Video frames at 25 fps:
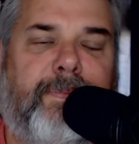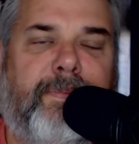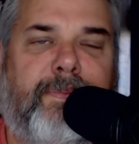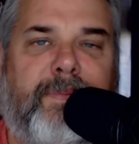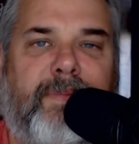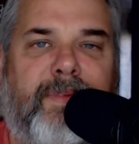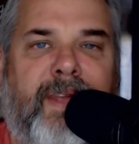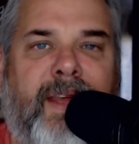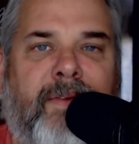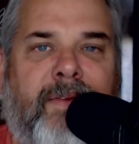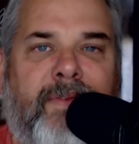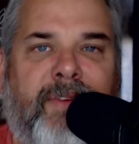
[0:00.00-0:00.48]

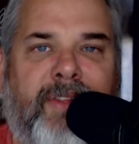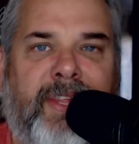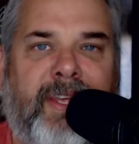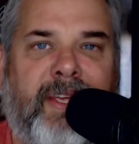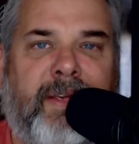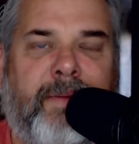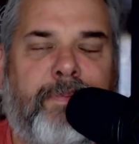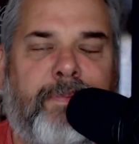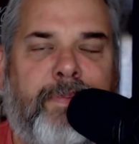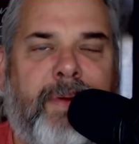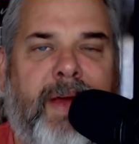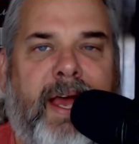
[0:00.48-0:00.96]
Everything
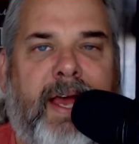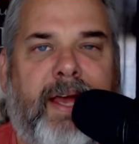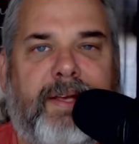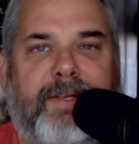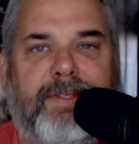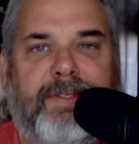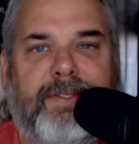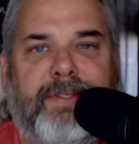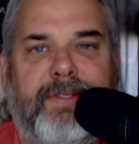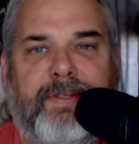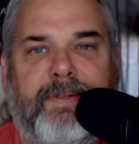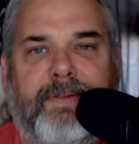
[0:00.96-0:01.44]
can
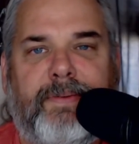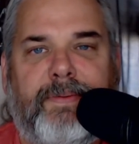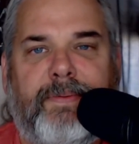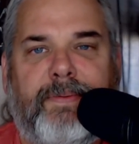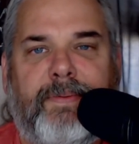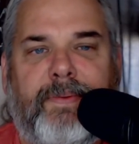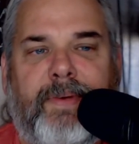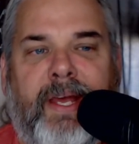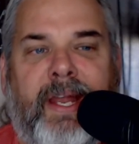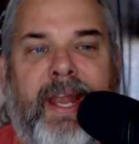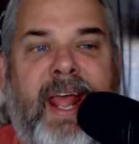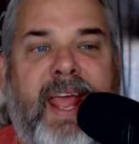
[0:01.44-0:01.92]
pass.
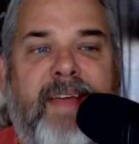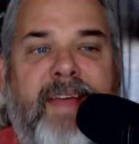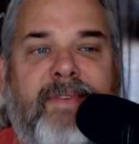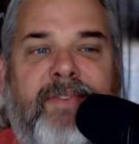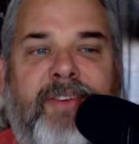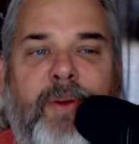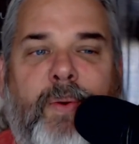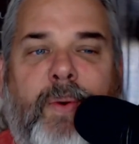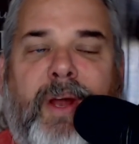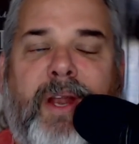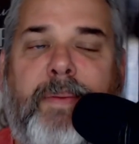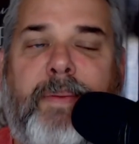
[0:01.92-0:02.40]
And hey, if
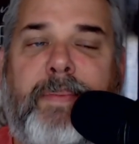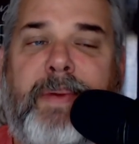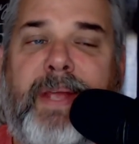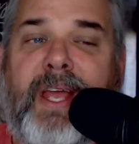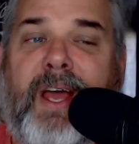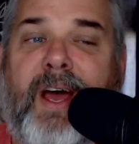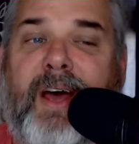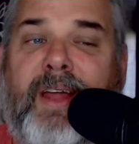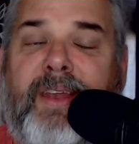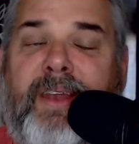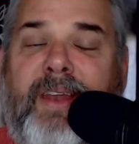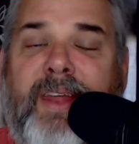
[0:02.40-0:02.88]
you want to be
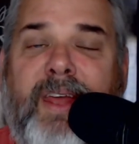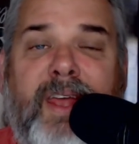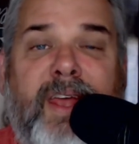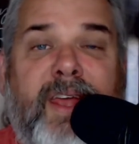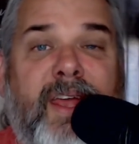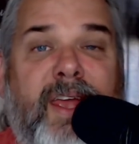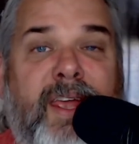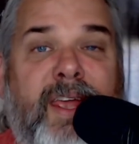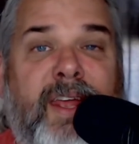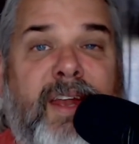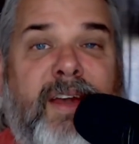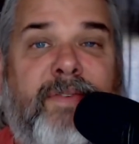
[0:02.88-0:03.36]

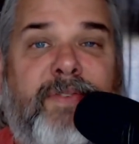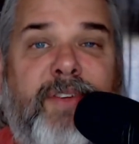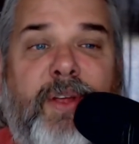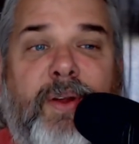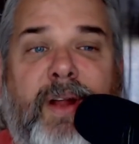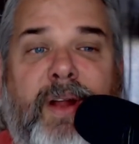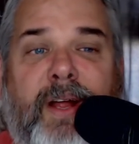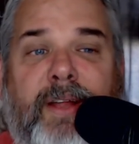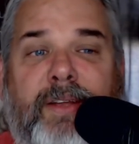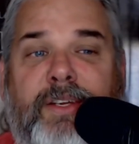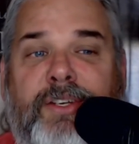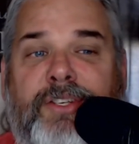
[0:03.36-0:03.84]
interviewed
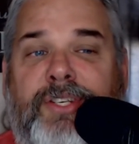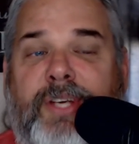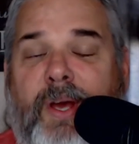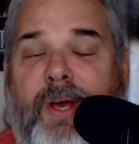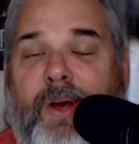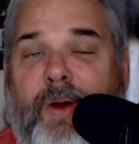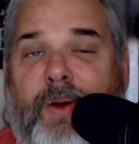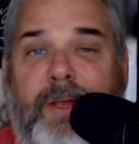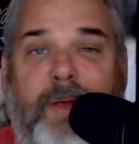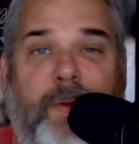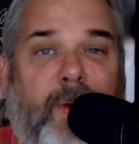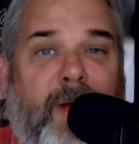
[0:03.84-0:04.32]
on the
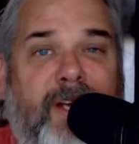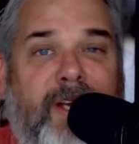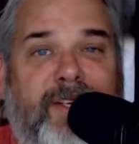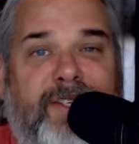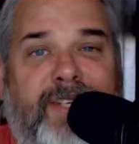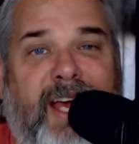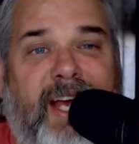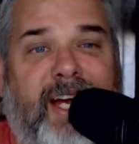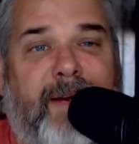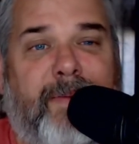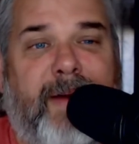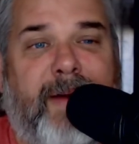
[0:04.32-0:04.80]
show, you want to
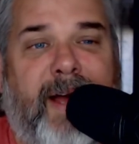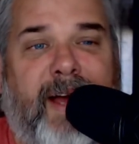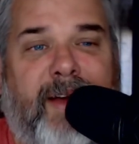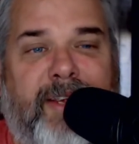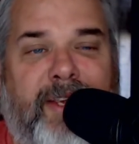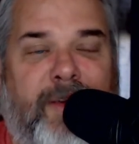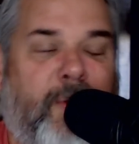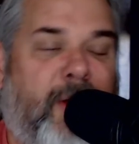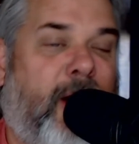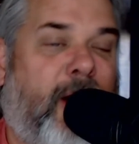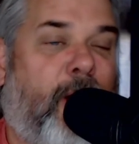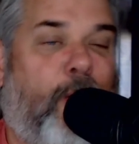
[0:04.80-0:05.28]
talk about,
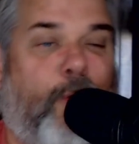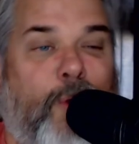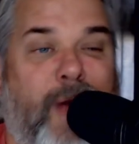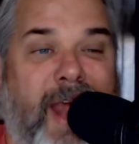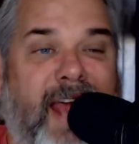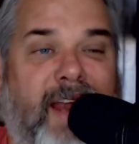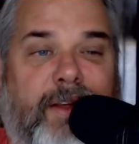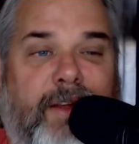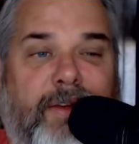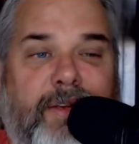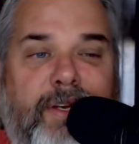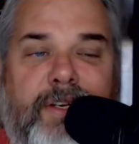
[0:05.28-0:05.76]
you want to
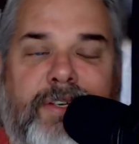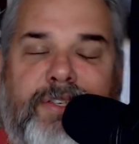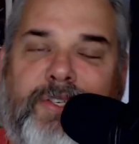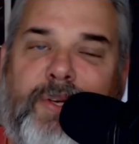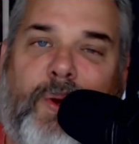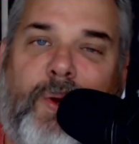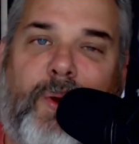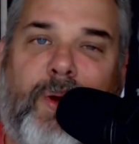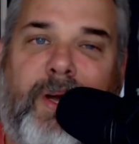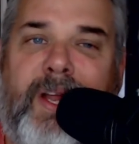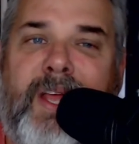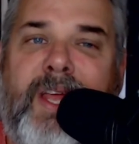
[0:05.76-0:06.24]
rattle your
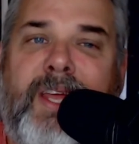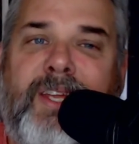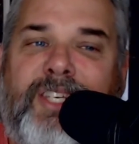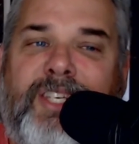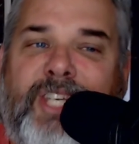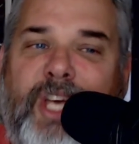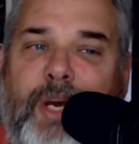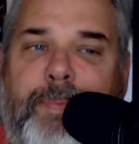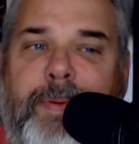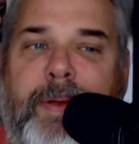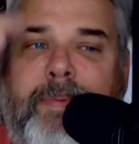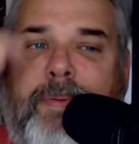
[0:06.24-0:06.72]
sword,
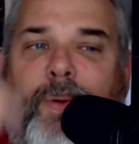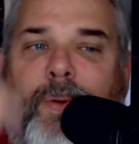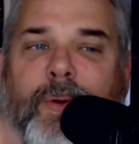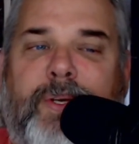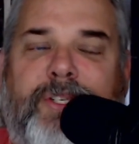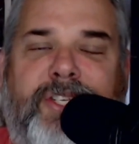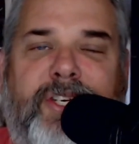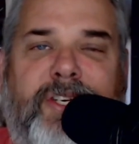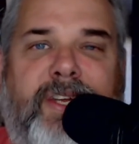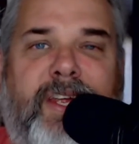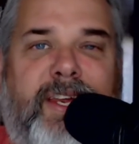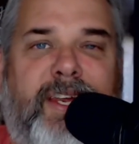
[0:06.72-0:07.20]
tell people
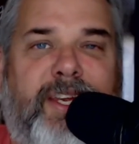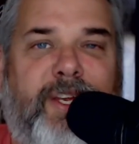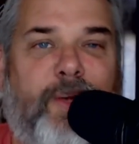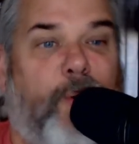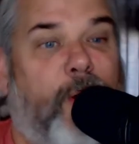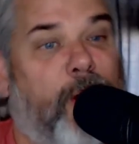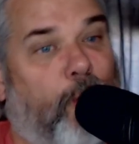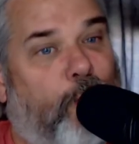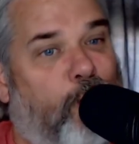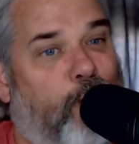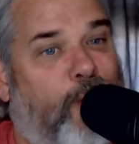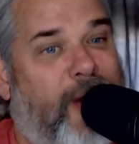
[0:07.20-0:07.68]
what you did, you
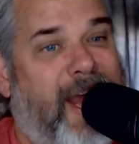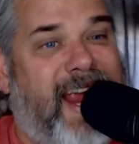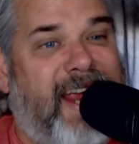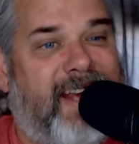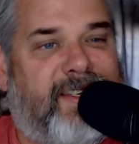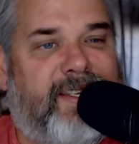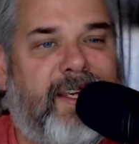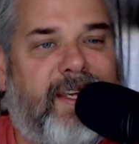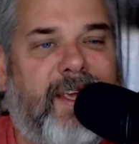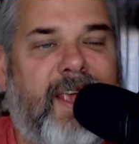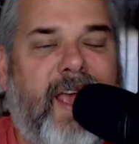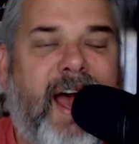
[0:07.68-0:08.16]
want to
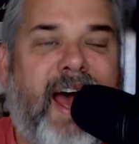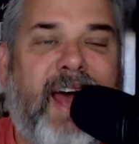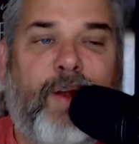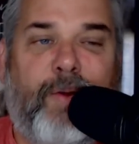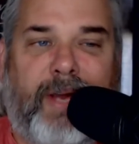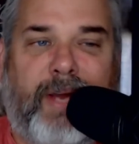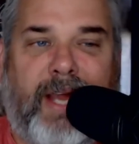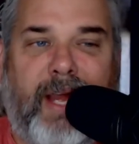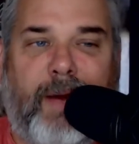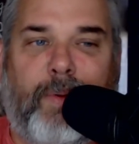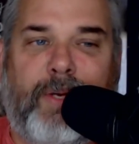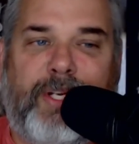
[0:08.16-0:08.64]
rant, I
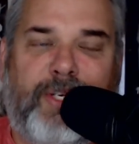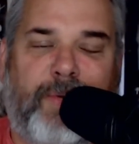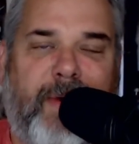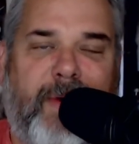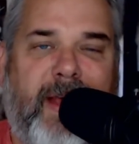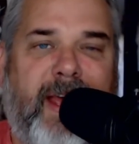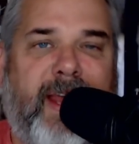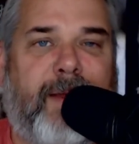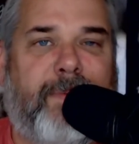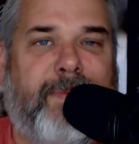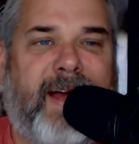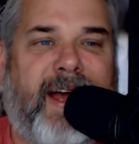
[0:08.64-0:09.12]
don't care what you
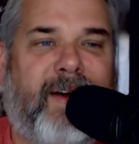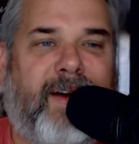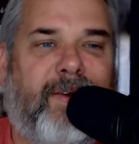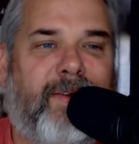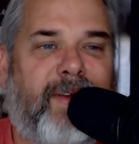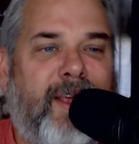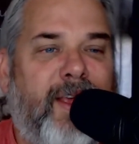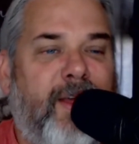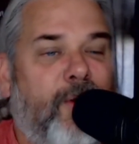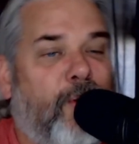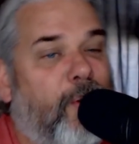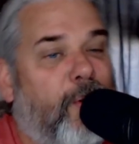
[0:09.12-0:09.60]
rant about.
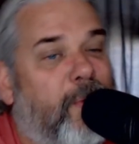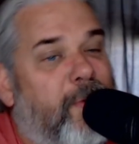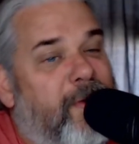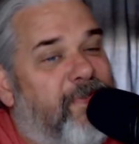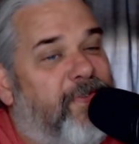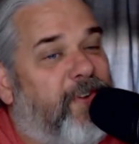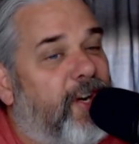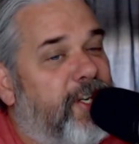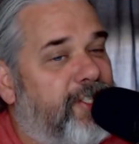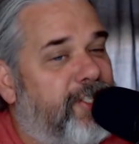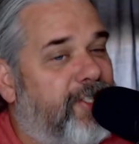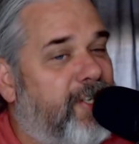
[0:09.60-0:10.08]
When we
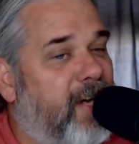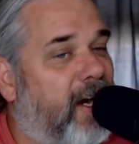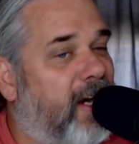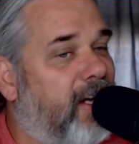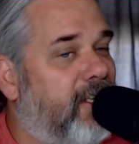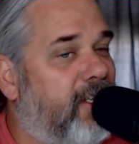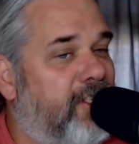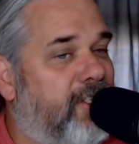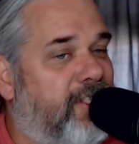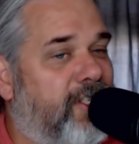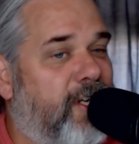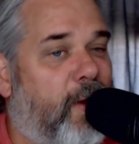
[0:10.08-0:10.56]
first started
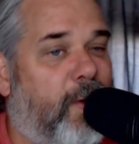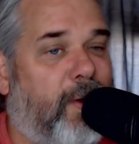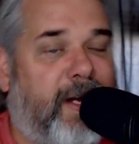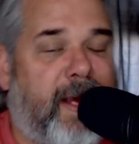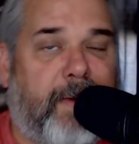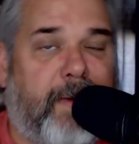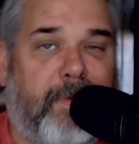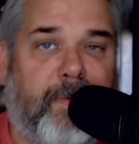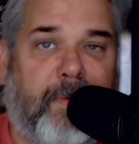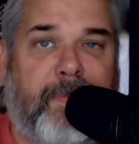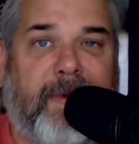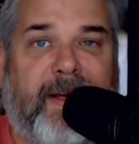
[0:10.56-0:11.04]
the show a
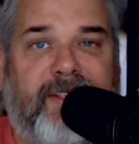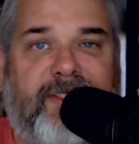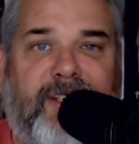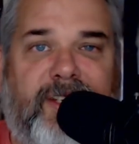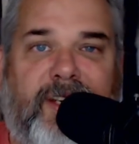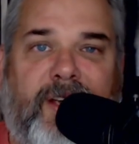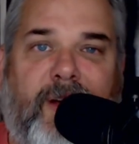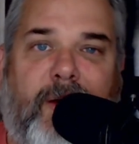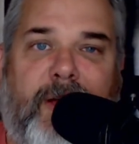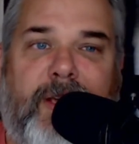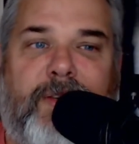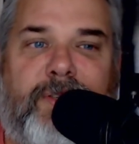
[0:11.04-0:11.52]
couple months
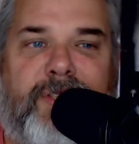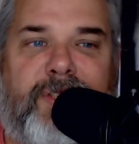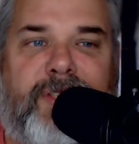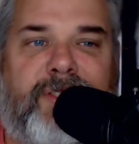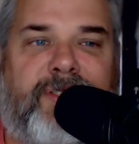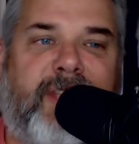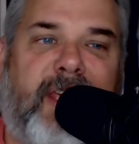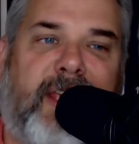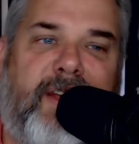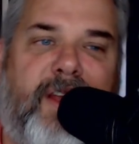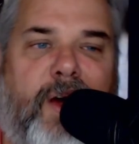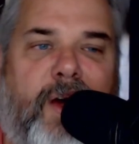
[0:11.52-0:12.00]
ago, I used to
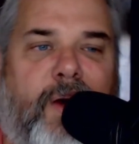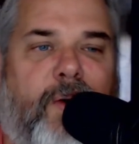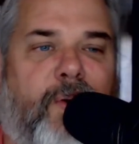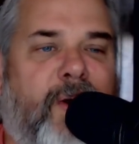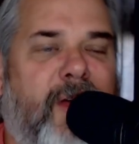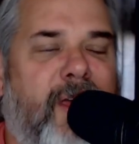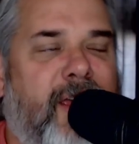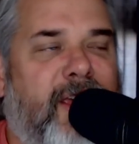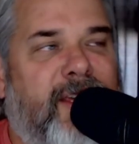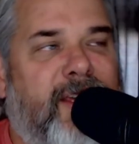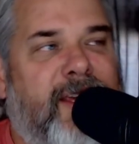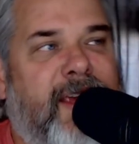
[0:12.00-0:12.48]
say, no,
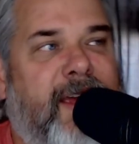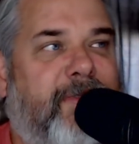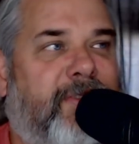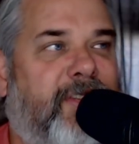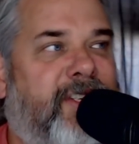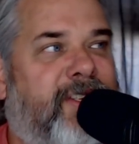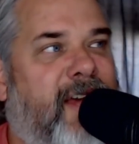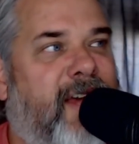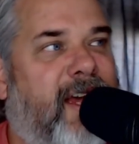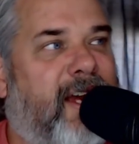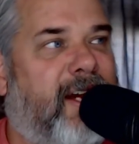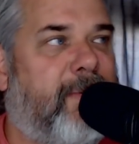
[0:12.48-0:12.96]
you have to
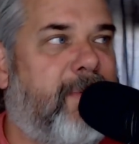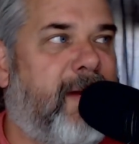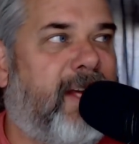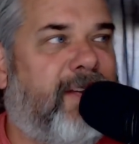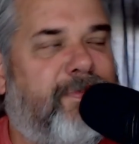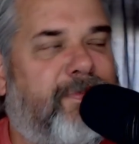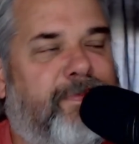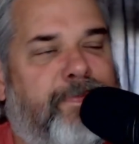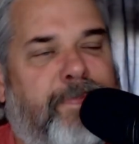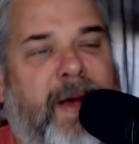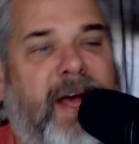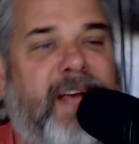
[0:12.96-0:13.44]
talk
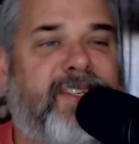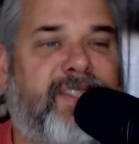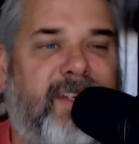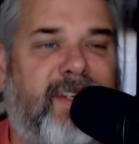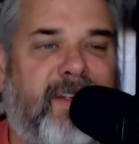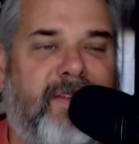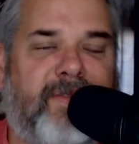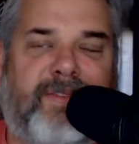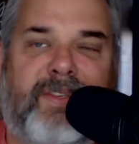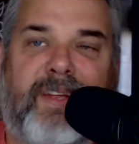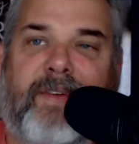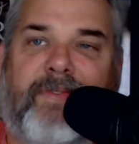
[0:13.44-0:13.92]
about
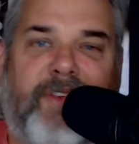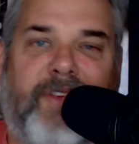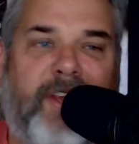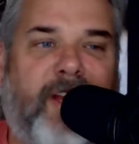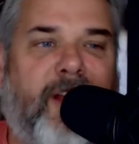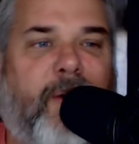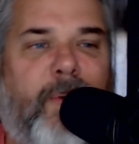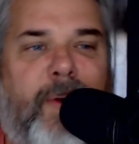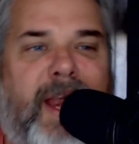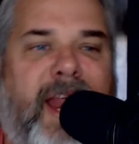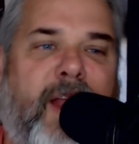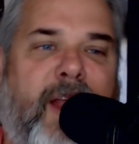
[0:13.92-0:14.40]
positive stuff. You
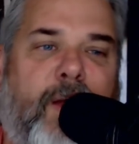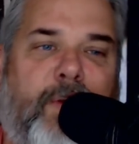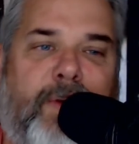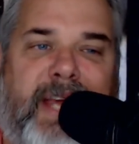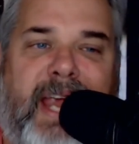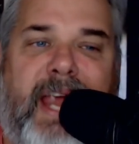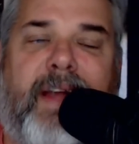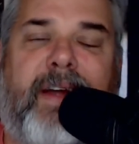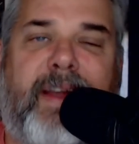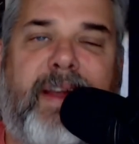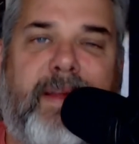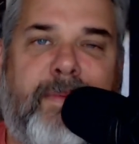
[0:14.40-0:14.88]
know what? I don't
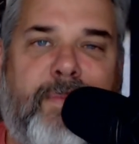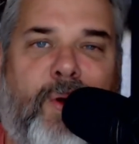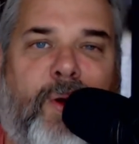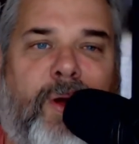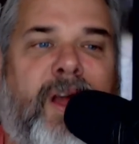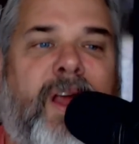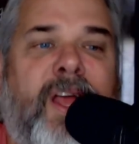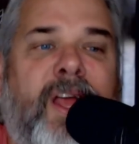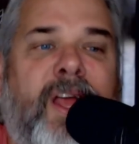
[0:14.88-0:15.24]
care anymore.